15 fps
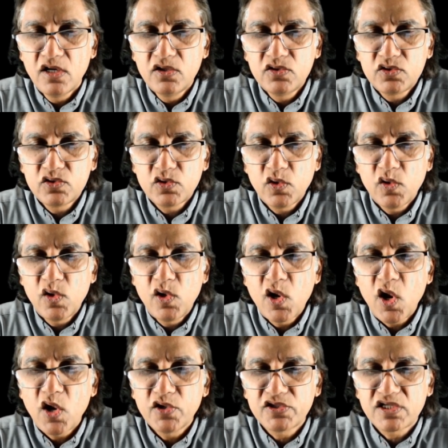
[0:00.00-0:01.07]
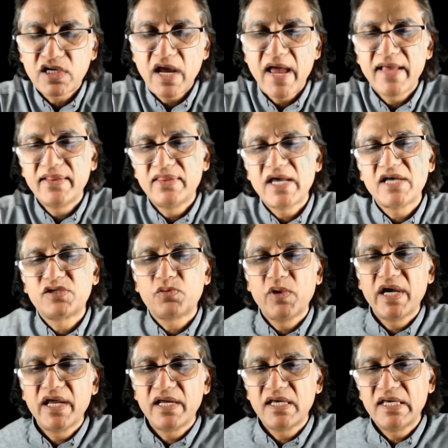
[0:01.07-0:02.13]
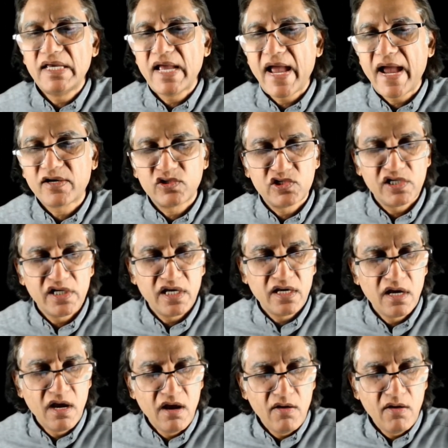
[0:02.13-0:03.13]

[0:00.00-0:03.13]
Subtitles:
so lost, and that's where he actually